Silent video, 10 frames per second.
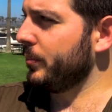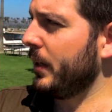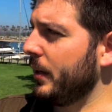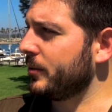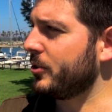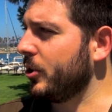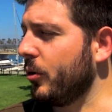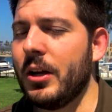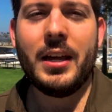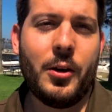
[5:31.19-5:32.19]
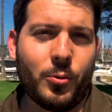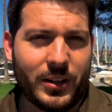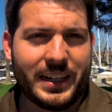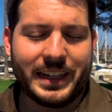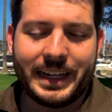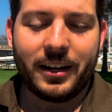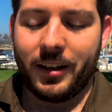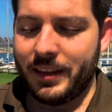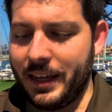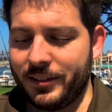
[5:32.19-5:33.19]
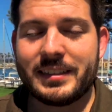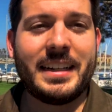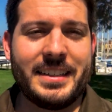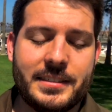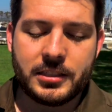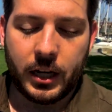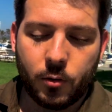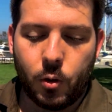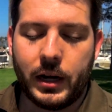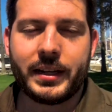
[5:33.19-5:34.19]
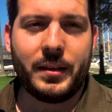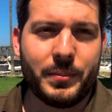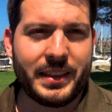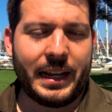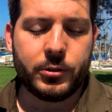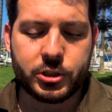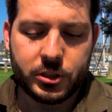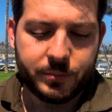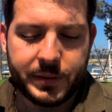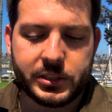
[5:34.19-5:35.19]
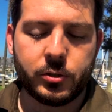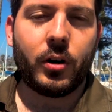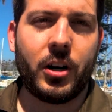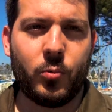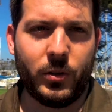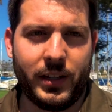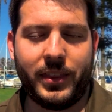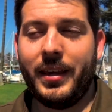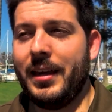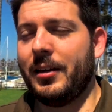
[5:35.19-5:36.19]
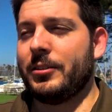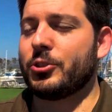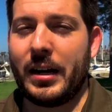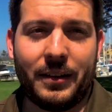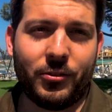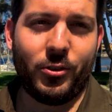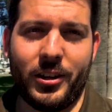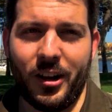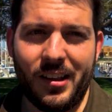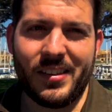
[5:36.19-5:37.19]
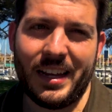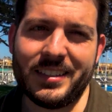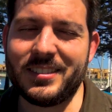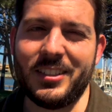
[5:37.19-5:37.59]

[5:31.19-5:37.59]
Um, so we're gonna get on that. There's gonna a ton of walking, but that shouldn't be too hard with travel and all that.